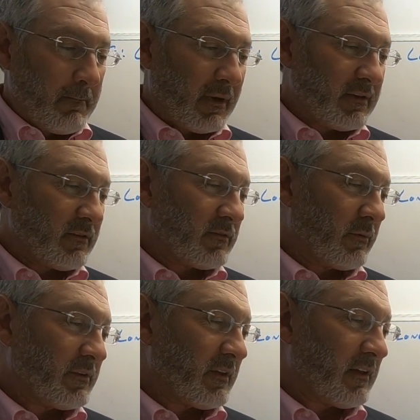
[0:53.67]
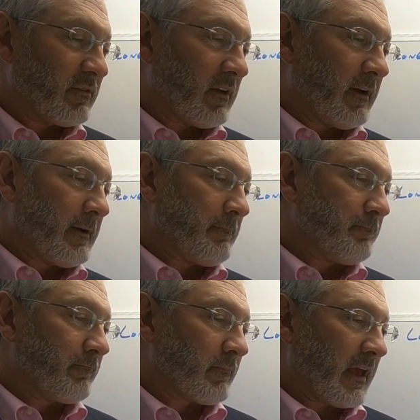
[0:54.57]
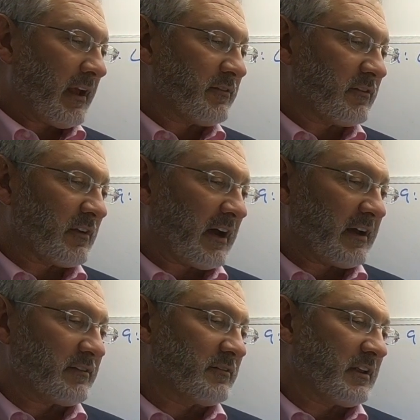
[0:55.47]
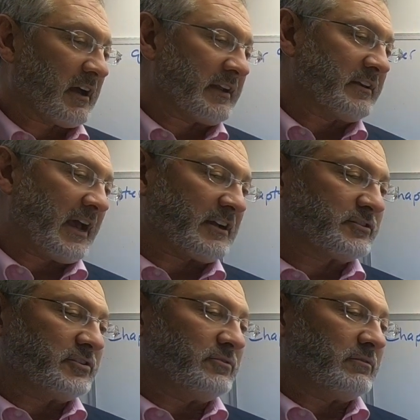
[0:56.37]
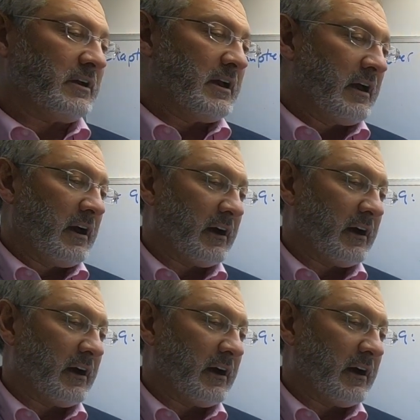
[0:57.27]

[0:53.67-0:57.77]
But so it says, exercise 9-2,